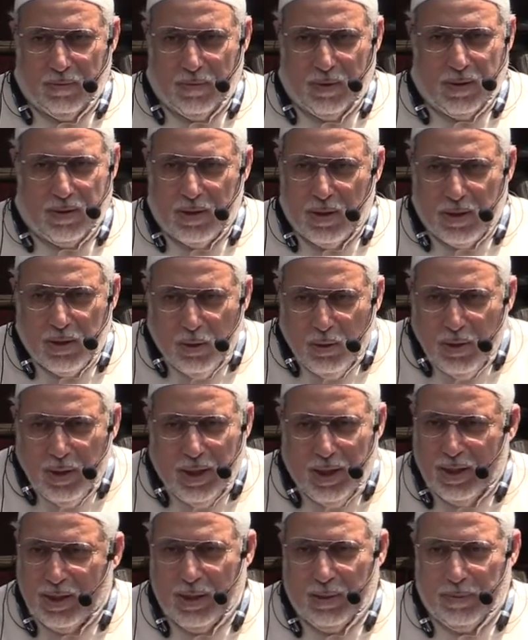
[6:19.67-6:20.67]
This is the
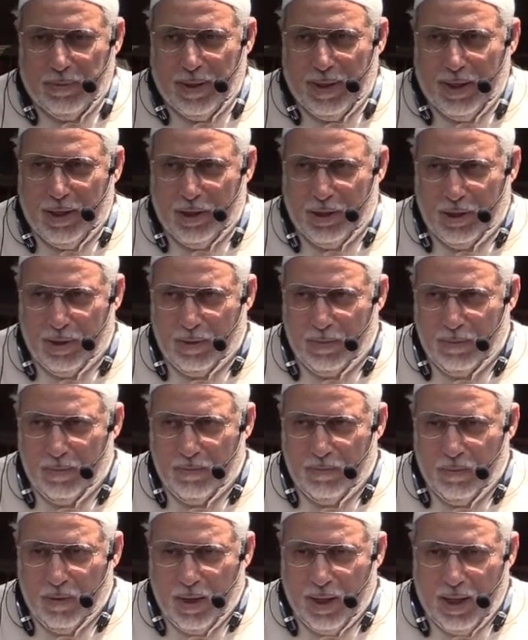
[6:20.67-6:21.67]
only explanation.
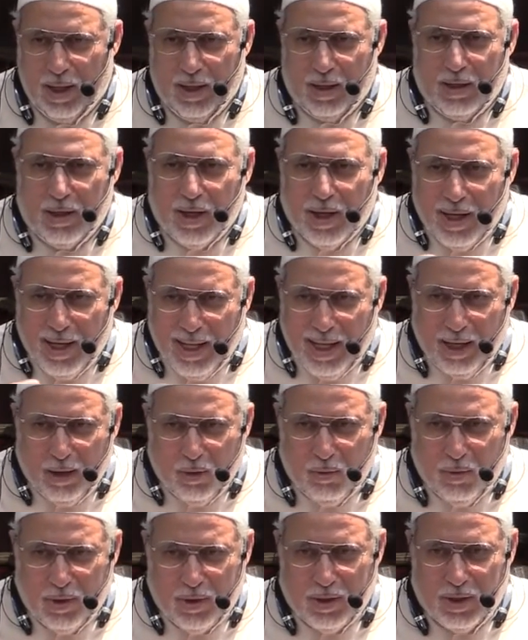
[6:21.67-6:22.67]
And their
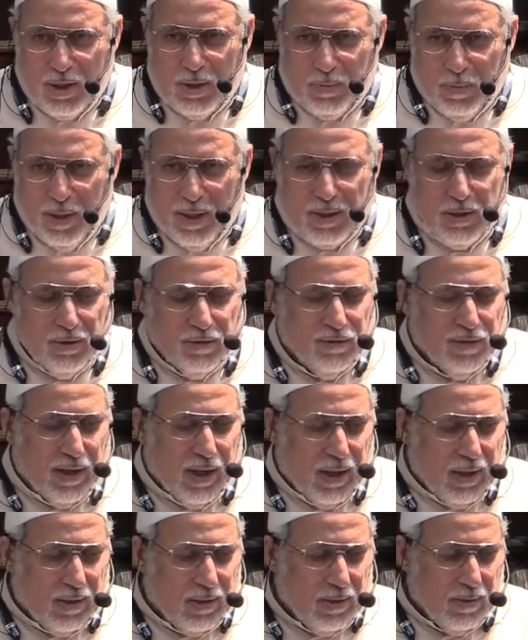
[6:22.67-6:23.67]
language speaks of
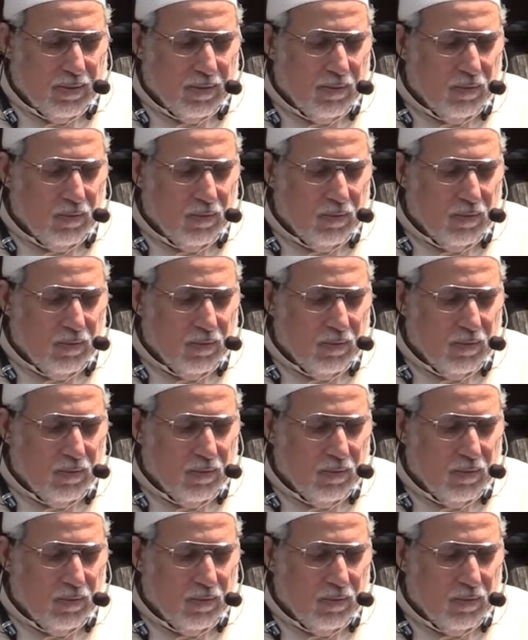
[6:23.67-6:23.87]
that.